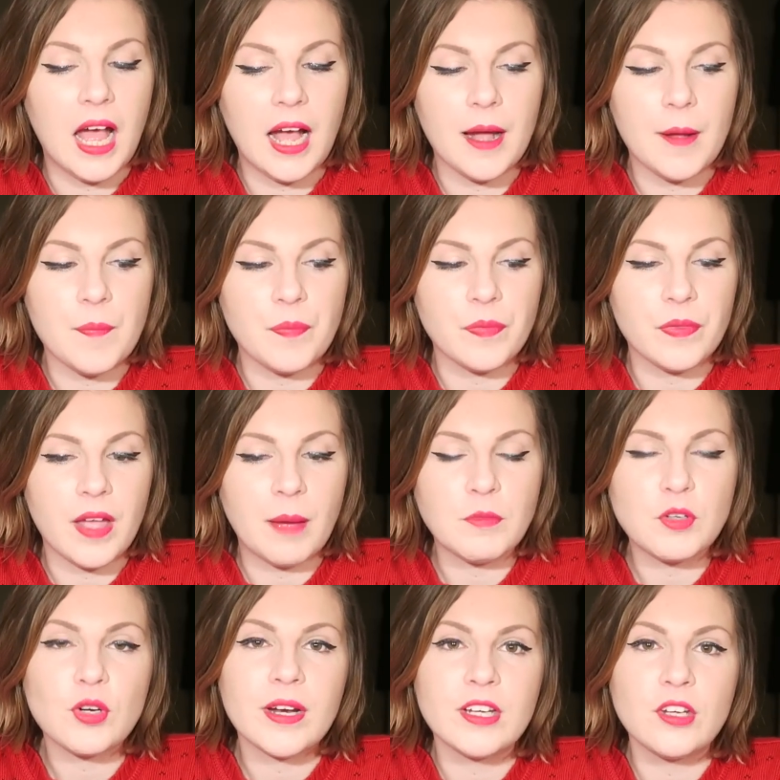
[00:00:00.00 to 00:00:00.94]

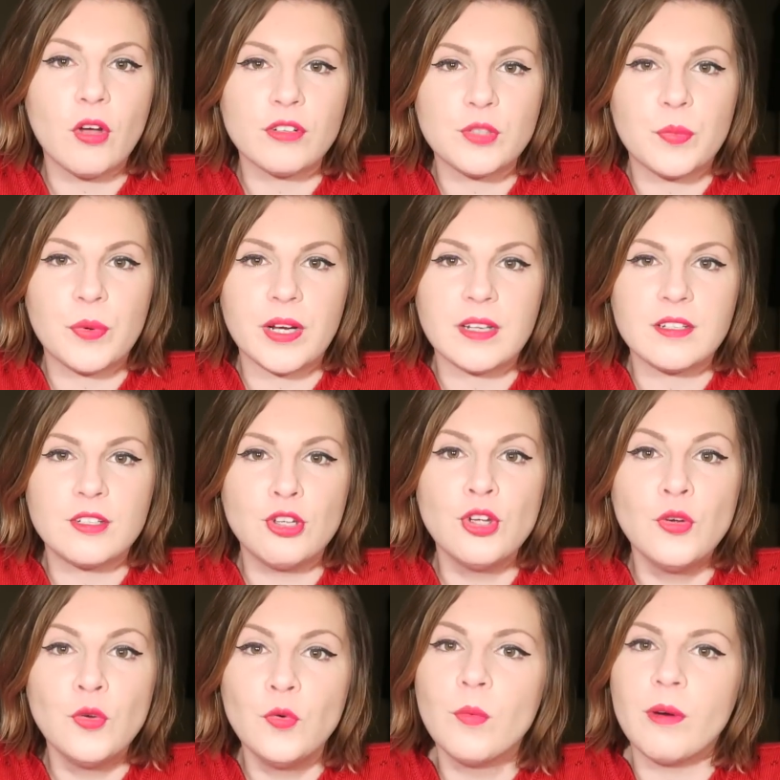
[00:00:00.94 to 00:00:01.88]
I'm trying not to bring
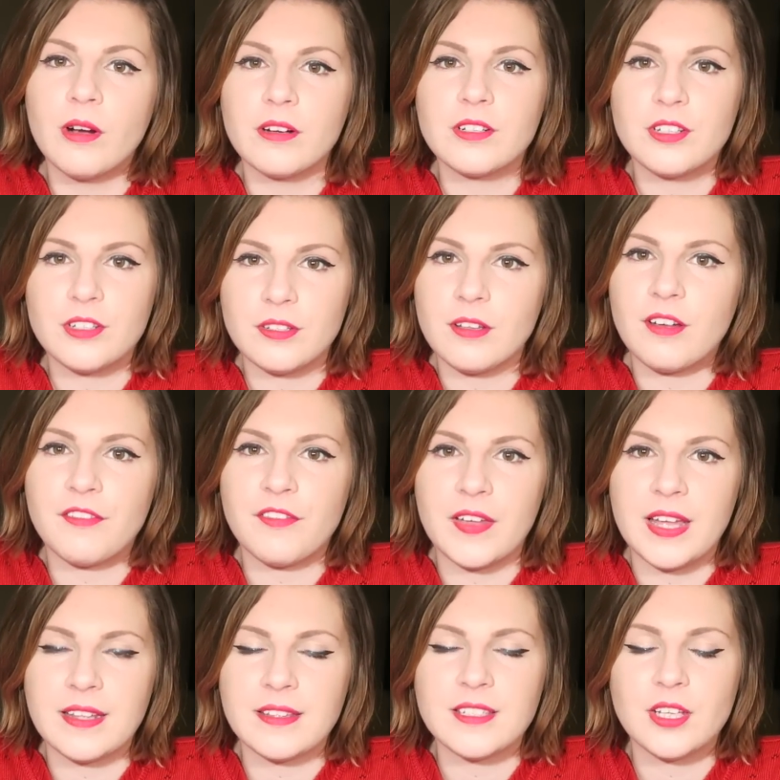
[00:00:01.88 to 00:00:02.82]
too much stuff
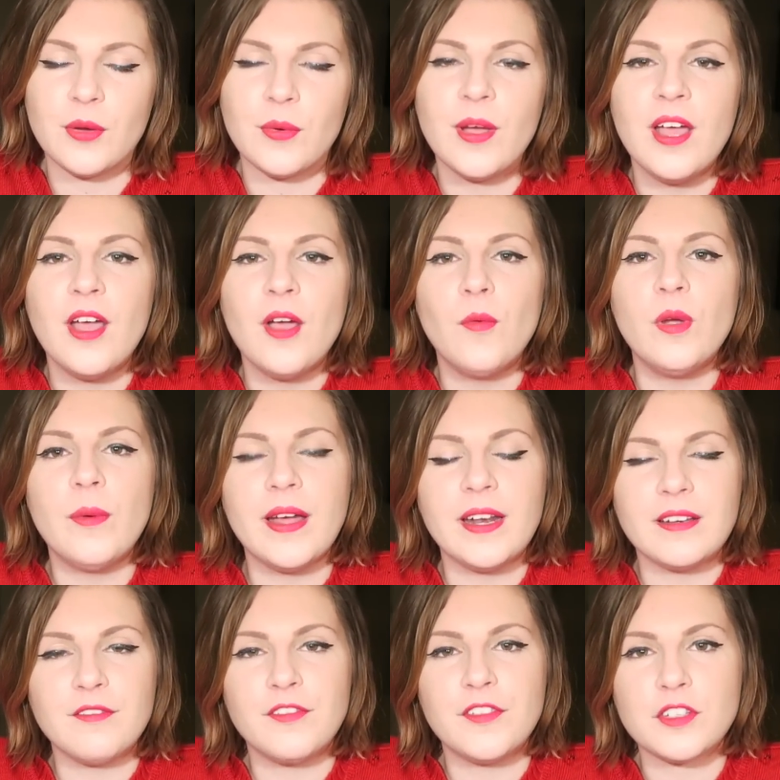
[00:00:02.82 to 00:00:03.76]
in. So we
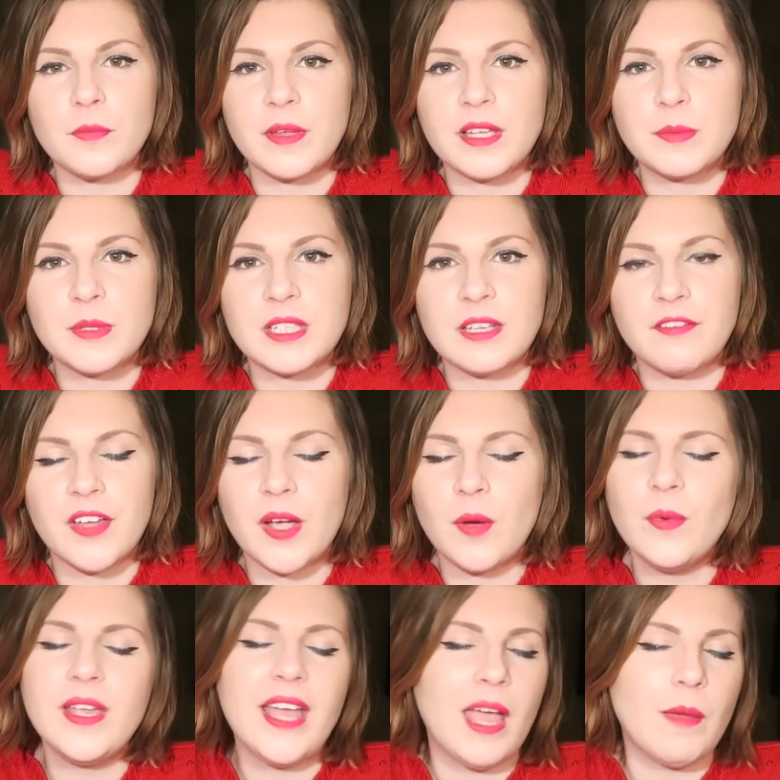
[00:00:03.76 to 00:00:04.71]
went for something
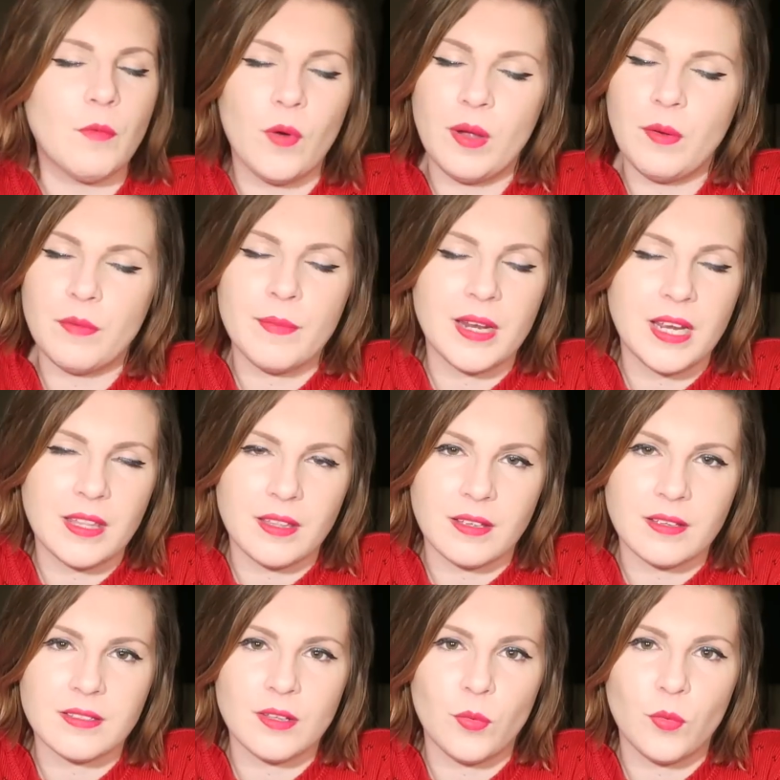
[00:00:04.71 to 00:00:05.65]
specific. We came away with many
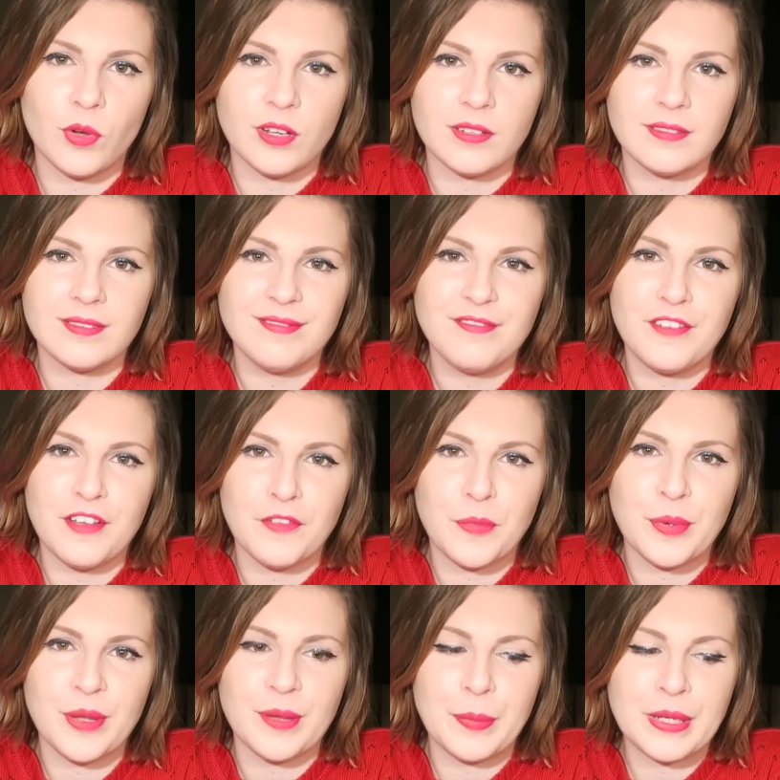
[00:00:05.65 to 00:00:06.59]
things that weren't
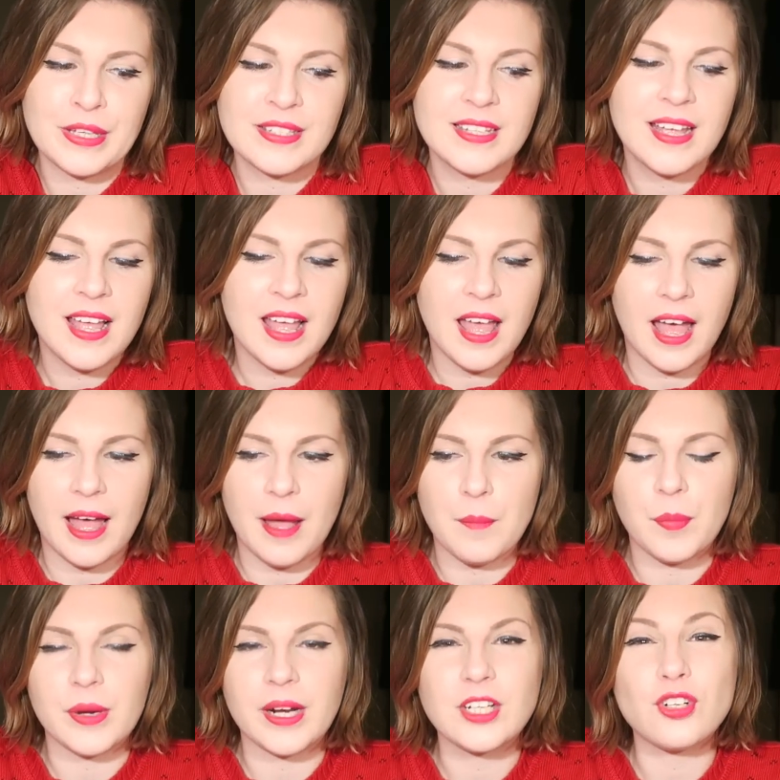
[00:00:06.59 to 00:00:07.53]
fit for purpose,
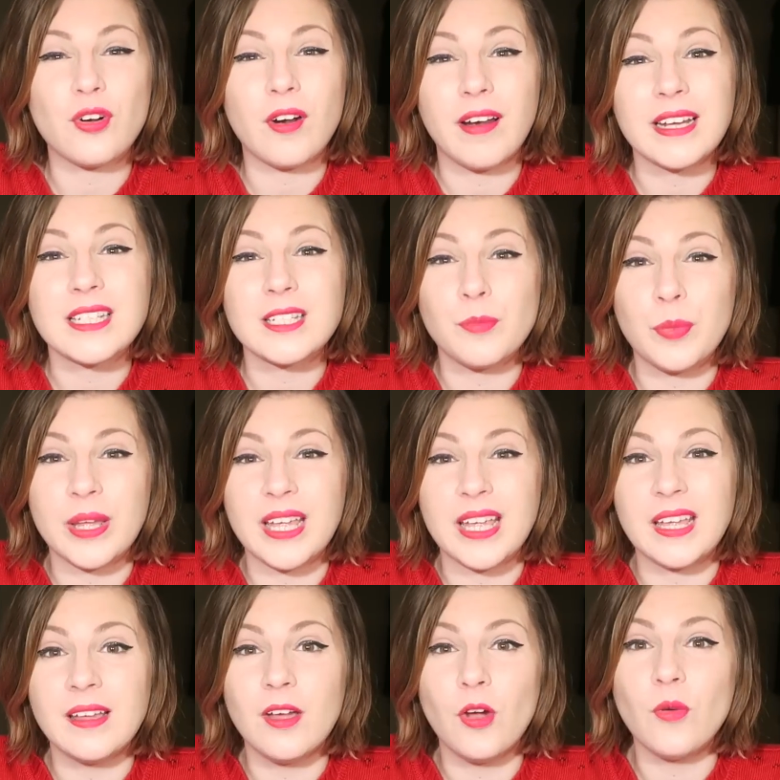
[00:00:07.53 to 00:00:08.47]
but I tried to
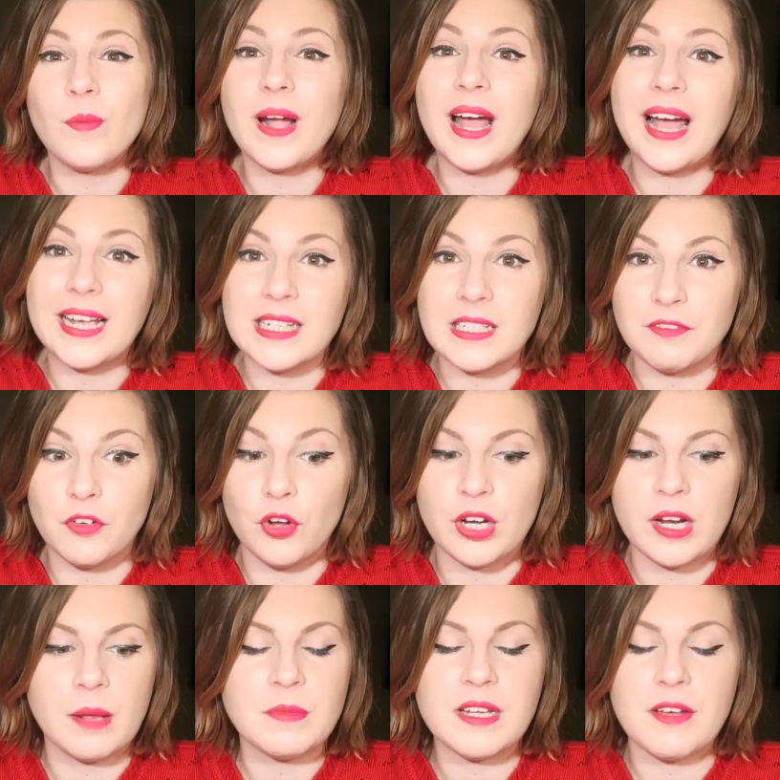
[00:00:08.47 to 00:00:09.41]
be kind of
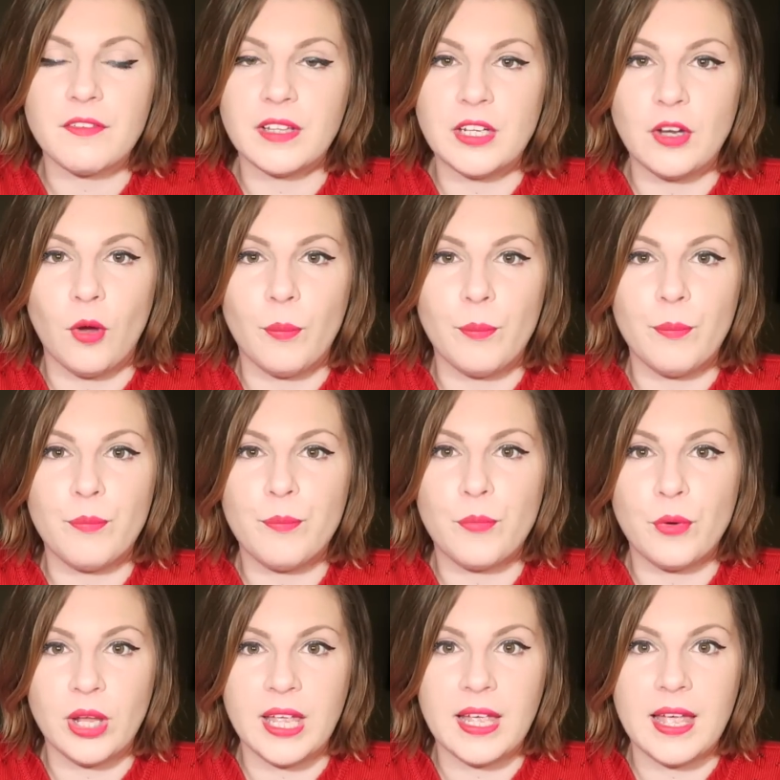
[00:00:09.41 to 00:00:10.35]
good, and I'm definitely not
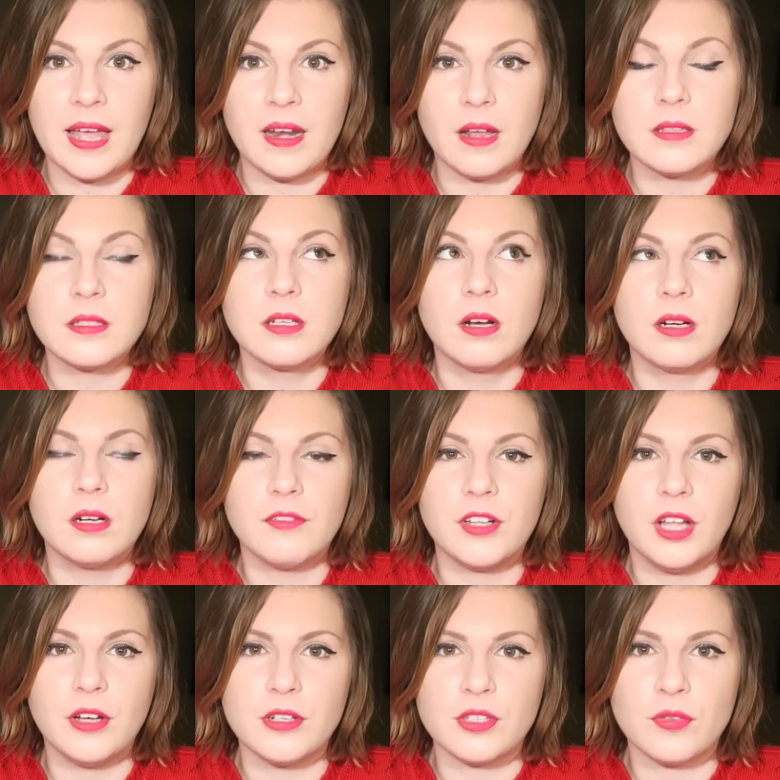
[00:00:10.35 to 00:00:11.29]
bringing in a ton
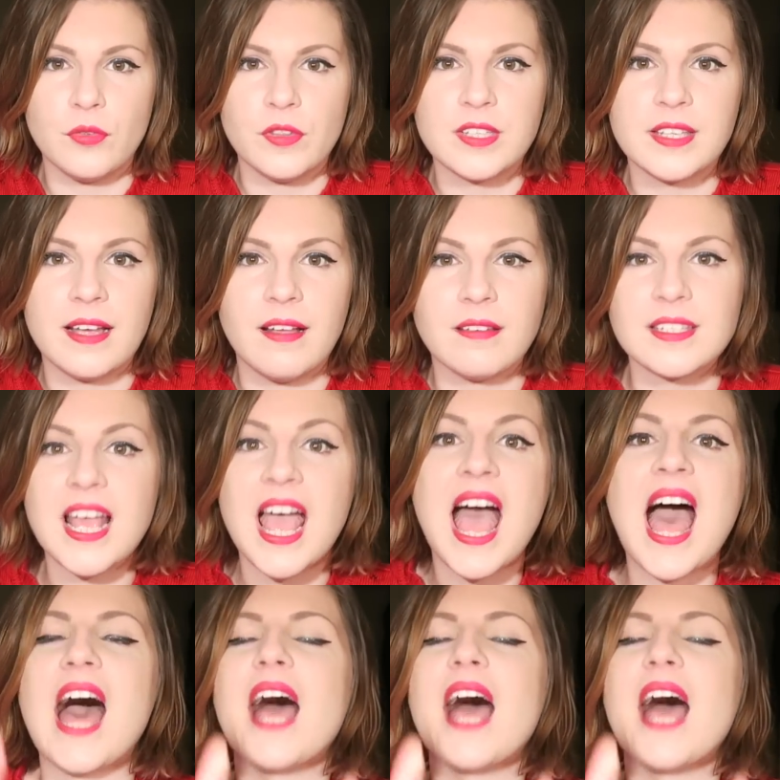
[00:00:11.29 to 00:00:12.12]
of clothes through the sales.